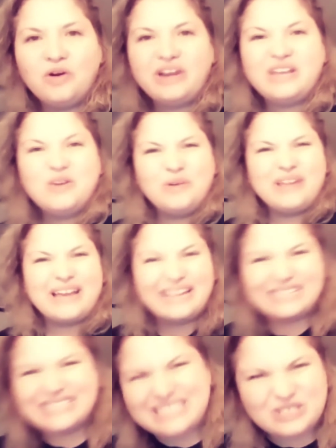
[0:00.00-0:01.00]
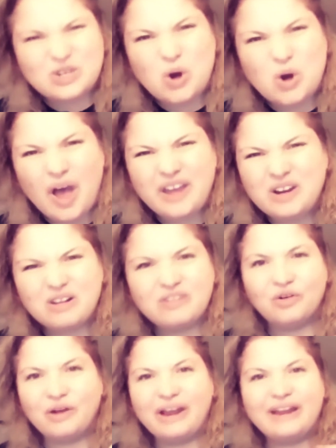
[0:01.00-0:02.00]
going against the entire
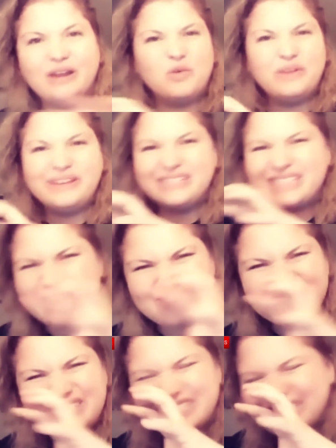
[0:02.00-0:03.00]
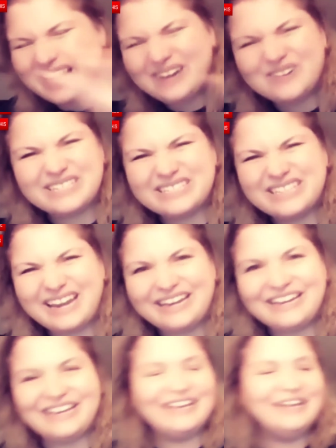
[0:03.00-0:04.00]
grain of going entire society.